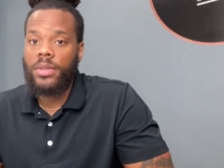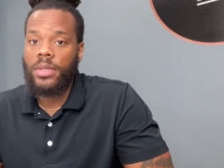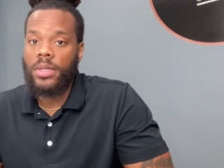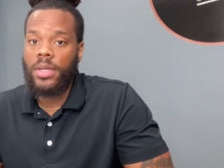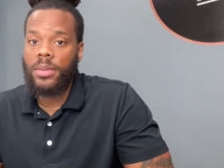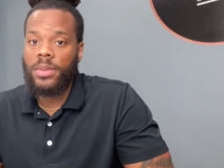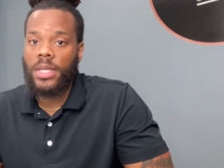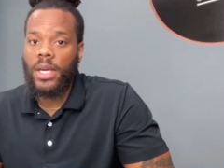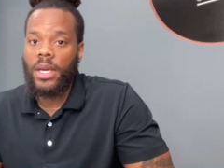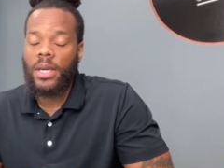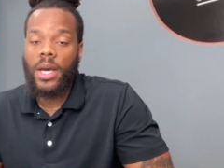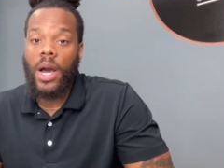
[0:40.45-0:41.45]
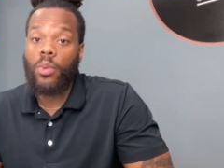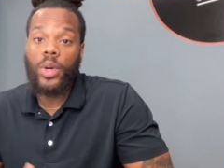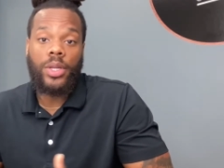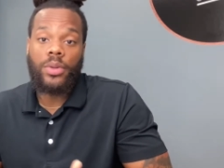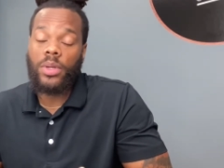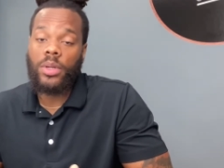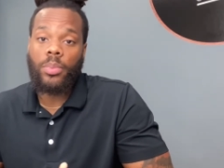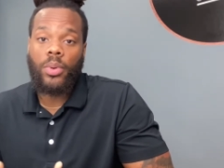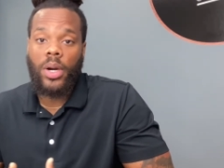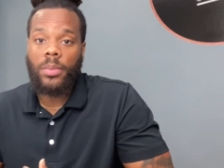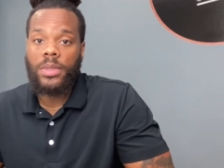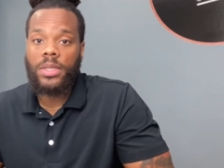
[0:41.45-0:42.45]
You know what I'm saying? I wasn't doing
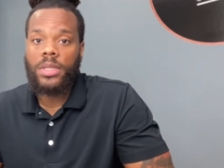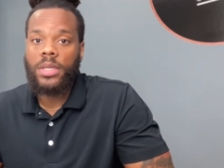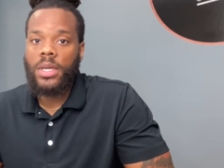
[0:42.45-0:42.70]
appointments.